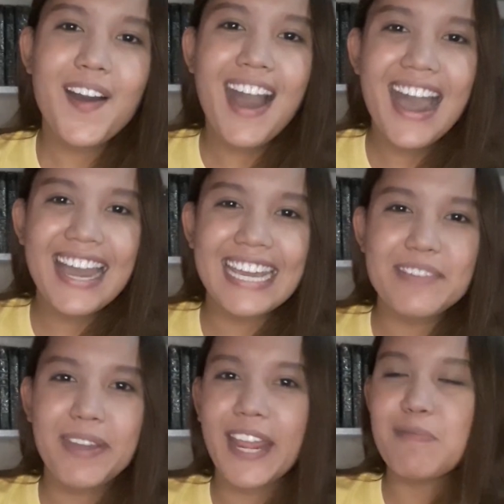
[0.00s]
hi,
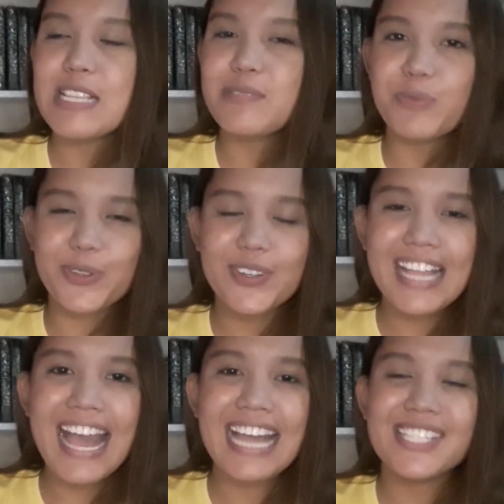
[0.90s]
my name is Moon,
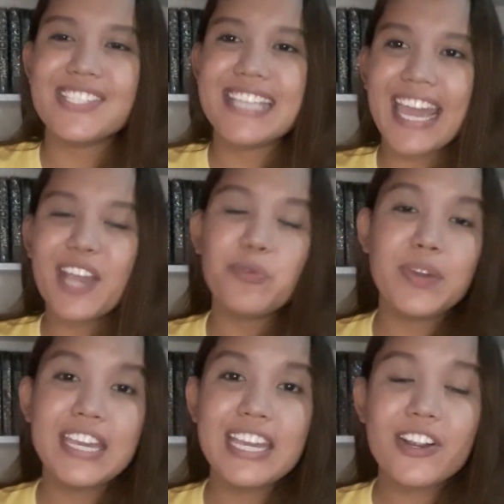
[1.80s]
and today
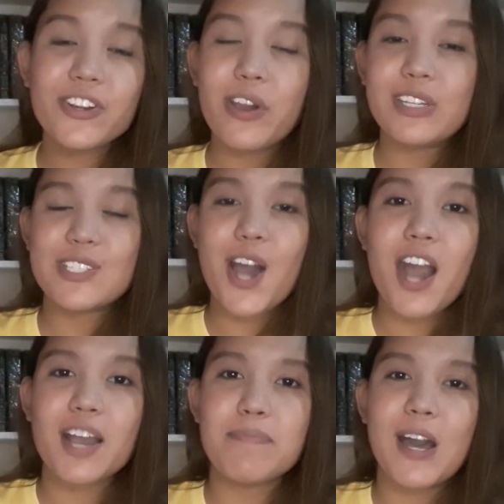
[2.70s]
we are going to
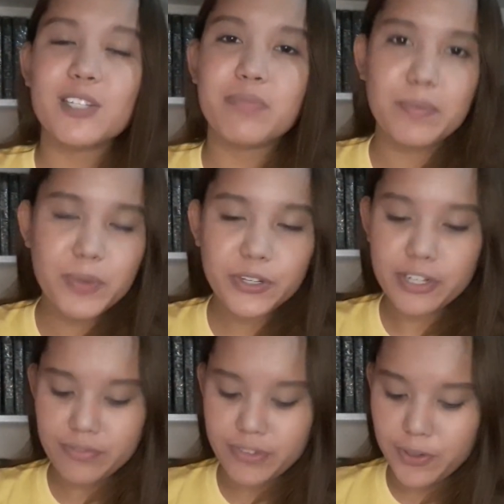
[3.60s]
talk about my book
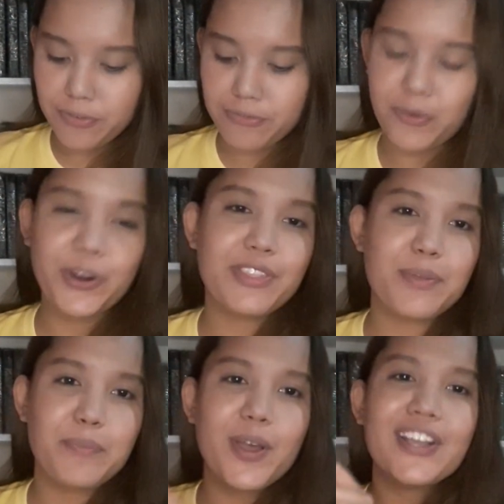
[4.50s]
review for the
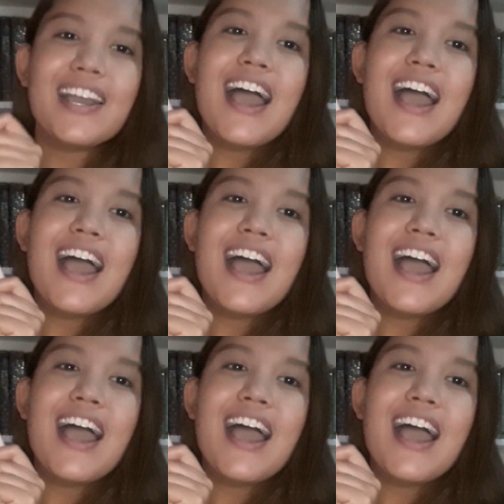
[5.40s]
book